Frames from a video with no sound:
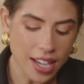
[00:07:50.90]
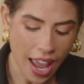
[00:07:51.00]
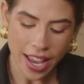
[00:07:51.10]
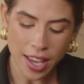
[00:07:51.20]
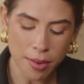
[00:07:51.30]

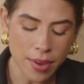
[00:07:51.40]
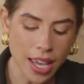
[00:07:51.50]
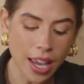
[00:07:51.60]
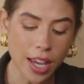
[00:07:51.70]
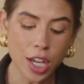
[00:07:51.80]
taking
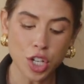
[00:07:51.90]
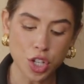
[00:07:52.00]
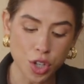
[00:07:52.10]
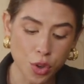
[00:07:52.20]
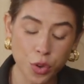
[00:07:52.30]
me
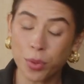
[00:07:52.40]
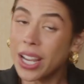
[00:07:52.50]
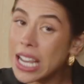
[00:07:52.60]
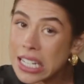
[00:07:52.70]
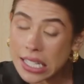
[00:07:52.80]
to
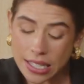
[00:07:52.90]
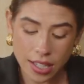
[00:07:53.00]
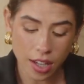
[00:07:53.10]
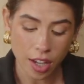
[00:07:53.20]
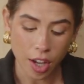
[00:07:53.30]

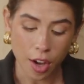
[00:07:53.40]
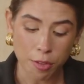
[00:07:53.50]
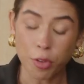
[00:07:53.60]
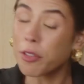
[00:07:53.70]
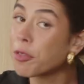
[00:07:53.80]
Greece
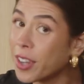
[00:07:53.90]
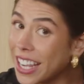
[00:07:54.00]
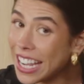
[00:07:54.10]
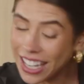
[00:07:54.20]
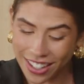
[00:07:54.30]
for
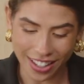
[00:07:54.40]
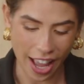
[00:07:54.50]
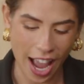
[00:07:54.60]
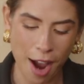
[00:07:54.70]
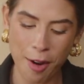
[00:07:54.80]
free.
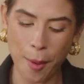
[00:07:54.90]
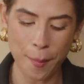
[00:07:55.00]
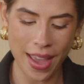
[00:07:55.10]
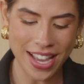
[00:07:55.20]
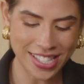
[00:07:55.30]
How
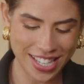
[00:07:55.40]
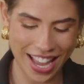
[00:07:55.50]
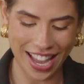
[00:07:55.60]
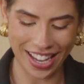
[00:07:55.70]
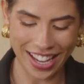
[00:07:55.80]

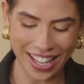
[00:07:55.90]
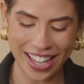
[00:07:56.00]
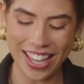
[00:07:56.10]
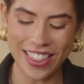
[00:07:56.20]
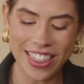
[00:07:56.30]
amazing.
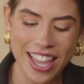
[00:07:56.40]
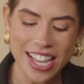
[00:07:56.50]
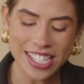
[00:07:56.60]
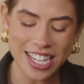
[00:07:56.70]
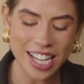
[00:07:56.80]

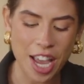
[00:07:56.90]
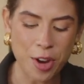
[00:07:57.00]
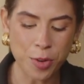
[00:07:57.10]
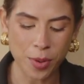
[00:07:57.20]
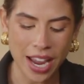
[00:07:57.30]
This is
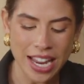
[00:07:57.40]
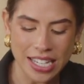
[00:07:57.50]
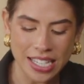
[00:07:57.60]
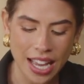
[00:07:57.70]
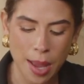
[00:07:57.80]
a
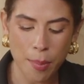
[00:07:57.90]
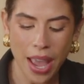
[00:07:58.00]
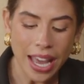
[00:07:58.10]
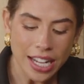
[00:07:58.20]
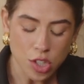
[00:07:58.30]
great dip,
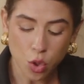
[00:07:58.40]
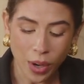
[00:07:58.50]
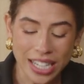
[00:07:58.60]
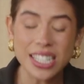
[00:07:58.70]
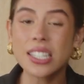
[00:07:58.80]
and it's
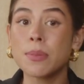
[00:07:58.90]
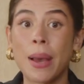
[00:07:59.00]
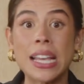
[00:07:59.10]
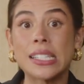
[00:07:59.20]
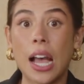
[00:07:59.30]
great to
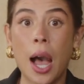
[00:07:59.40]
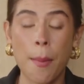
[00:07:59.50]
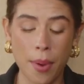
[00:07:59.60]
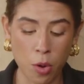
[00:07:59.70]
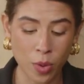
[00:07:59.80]
spice
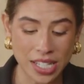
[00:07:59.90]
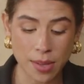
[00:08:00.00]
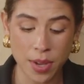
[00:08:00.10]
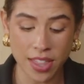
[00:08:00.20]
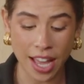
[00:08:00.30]
up a
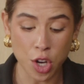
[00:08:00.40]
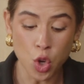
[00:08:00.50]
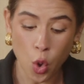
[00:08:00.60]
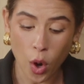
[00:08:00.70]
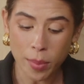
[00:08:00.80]
recipe
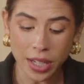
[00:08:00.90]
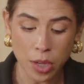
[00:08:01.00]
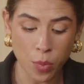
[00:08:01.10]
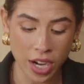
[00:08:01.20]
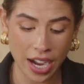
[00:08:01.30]

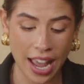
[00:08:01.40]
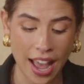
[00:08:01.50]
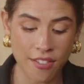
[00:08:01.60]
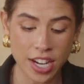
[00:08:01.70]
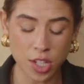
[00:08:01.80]
normally wouldn't
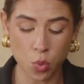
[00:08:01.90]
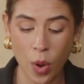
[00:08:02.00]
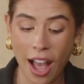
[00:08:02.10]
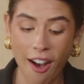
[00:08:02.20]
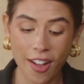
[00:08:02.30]
have it as
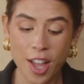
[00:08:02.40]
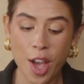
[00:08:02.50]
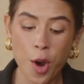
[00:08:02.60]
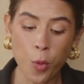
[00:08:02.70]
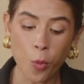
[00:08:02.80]
well.
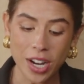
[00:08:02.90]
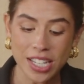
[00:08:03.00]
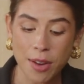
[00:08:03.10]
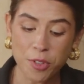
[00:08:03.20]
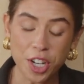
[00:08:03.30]
One
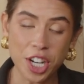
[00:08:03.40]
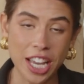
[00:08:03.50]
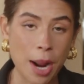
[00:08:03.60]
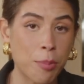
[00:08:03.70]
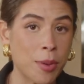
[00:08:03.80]
time for Cook
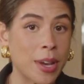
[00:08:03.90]
It Up, we